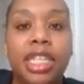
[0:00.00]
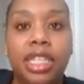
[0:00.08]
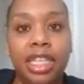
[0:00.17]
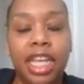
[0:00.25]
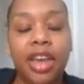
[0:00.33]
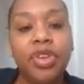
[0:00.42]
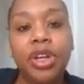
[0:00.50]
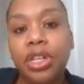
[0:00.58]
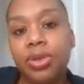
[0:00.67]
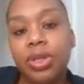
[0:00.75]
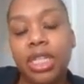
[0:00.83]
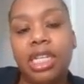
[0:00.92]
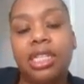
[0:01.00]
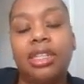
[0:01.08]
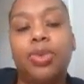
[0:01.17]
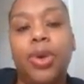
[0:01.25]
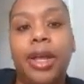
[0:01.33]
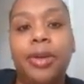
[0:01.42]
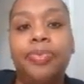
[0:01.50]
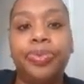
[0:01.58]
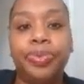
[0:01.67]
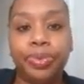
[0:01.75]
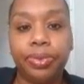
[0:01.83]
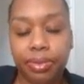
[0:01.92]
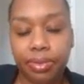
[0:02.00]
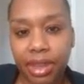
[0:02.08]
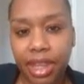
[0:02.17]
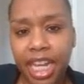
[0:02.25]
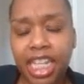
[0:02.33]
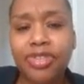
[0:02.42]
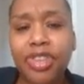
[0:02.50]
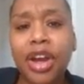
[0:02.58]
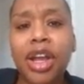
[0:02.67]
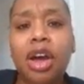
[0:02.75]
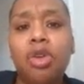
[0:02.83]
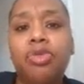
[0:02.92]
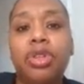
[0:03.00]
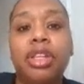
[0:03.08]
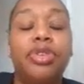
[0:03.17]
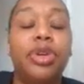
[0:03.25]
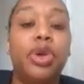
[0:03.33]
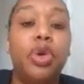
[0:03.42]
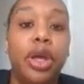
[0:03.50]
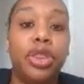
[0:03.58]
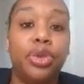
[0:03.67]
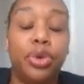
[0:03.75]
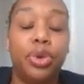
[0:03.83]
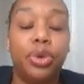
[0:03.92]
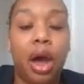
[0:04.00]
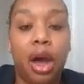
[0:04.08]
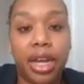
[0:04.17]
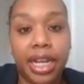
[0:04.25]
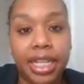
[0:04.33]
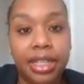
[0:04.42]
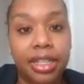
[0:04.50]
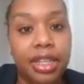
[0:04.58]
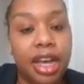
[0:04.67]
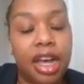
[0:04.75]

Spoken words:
saving your receipts this way, it's very helpful if you're going through audits,